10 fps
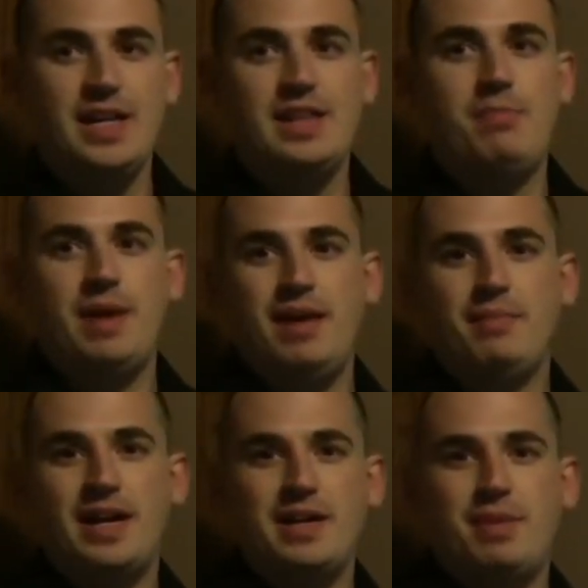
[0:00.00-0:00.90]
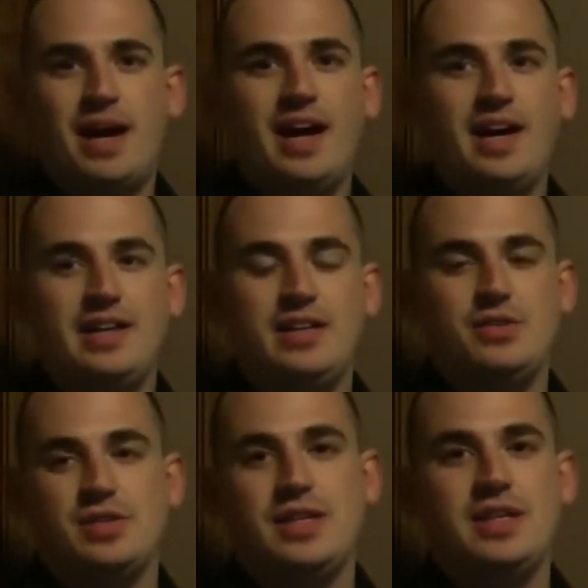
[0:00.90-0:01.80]
They pay money by
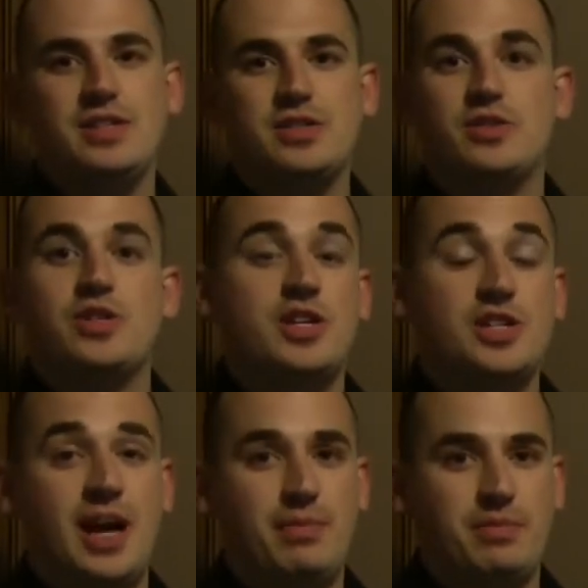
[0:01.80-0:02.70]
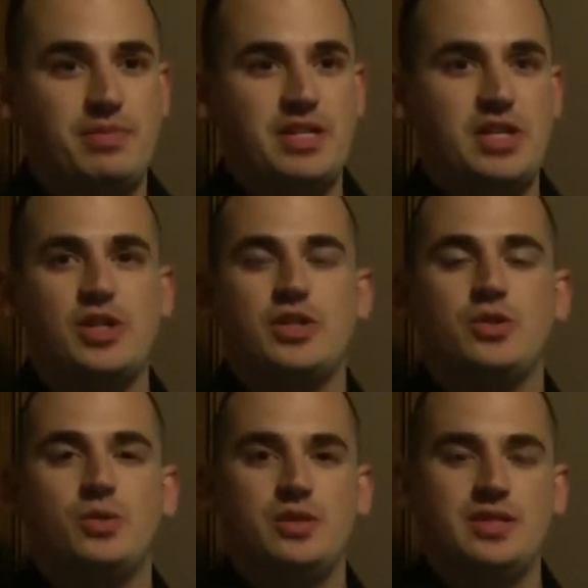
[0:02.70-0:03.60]
using search engine optimization
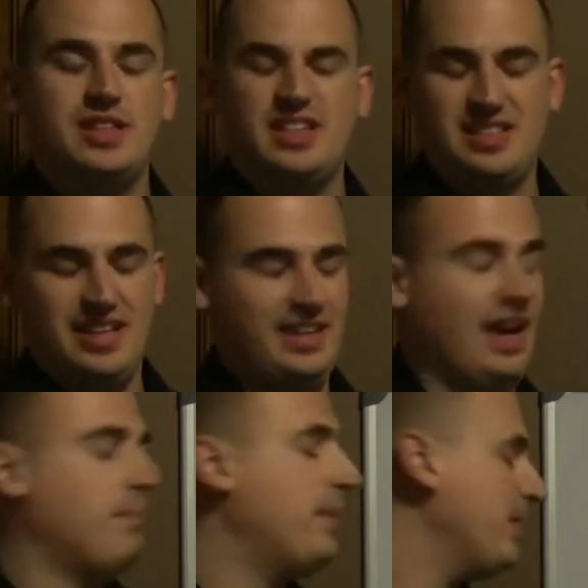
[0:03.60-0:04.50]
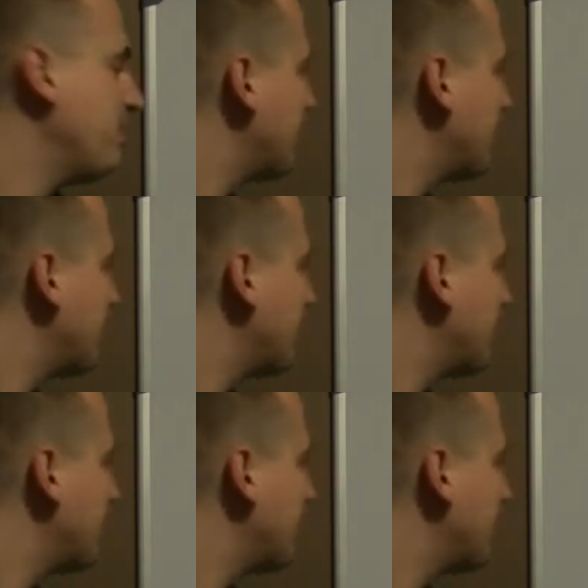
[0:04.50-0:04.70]
tools and things like that. But